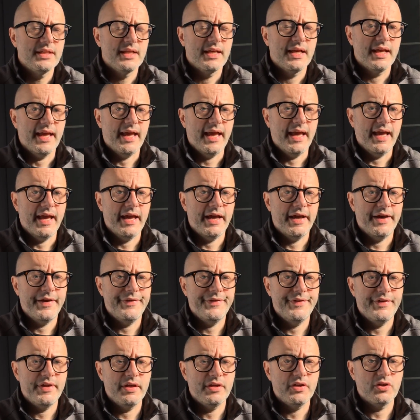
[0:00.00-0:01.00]
And
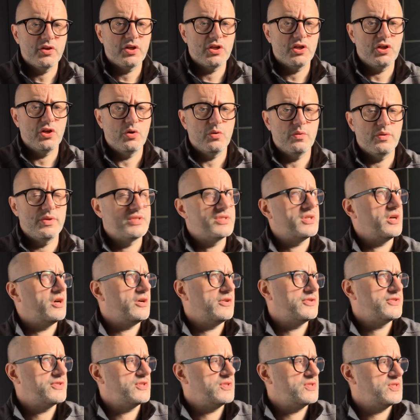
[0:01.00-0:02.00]
you can always
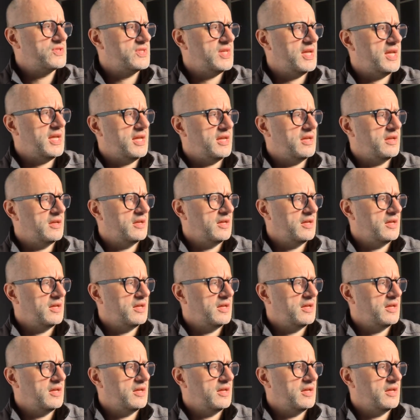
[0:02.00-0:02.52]
also say,